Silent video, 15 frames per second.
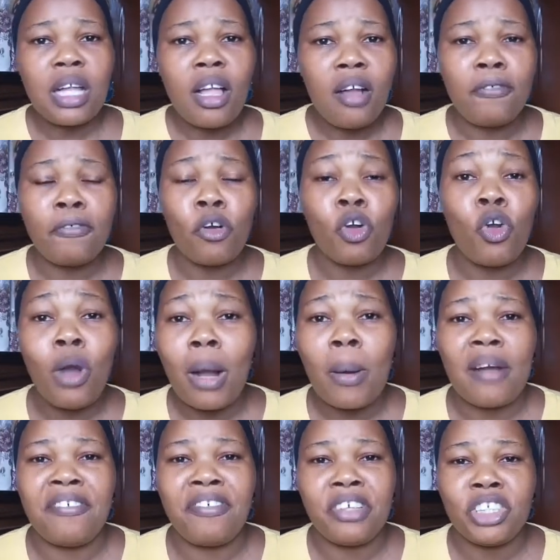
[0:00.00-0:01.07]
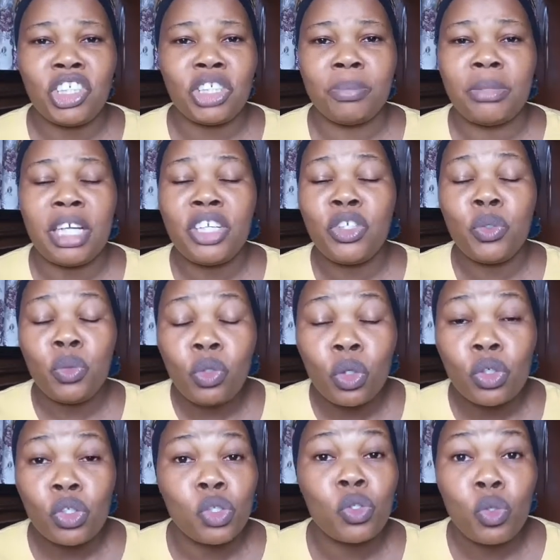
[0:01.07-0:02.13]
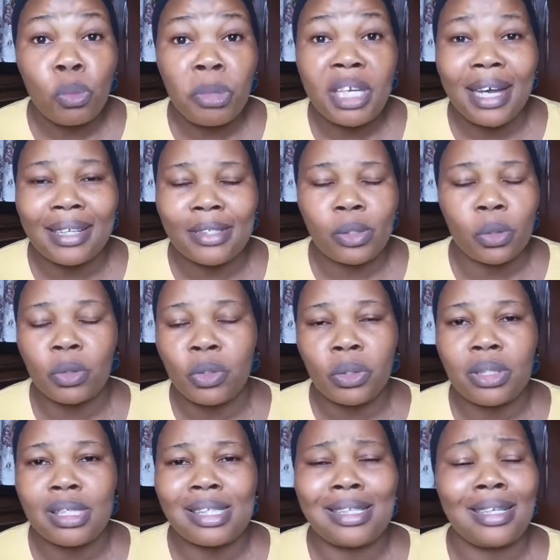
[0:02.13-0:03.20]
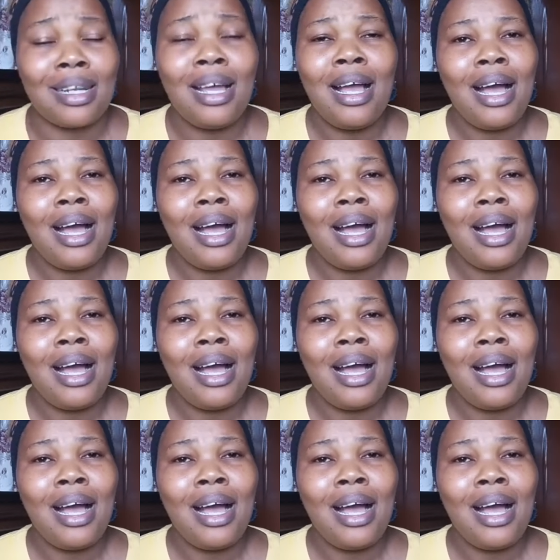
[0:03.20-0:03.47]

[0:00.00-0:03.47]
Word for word: forgo our friendship, then you don't know me at all. You understand?